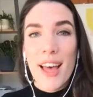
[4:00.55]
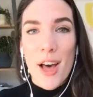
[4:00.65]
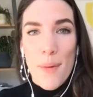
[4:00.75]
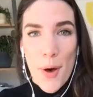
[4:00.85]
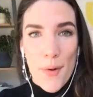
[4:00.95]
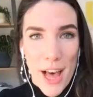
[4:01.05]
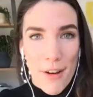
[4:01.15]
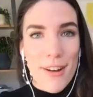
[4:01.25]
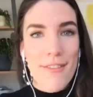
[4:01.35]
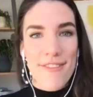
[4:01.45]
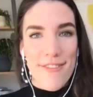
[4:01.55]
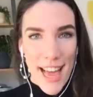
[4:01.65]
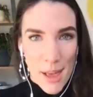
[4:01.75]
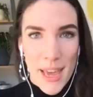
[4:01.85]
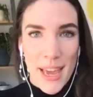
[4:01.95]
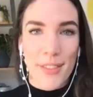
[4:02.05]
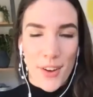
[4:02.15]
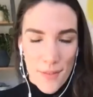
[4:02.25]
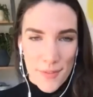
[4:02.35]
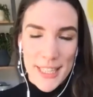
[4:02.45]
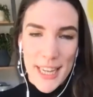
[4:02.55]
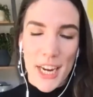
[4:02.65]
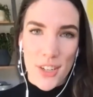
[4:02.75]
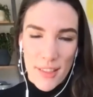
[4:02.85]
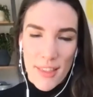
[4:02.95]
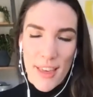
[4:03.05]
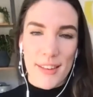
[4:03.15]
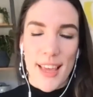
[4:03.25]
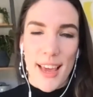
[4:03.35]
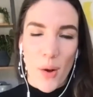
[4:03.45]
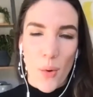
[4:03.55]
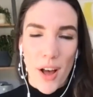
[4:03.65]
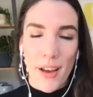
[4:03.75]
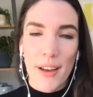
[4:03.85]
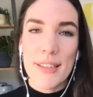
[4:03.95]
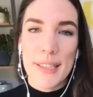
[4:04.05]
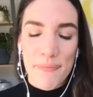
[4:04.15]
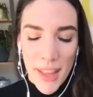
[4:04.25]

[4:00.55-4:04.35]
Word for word: but without inflaming the conversation and things getting worse.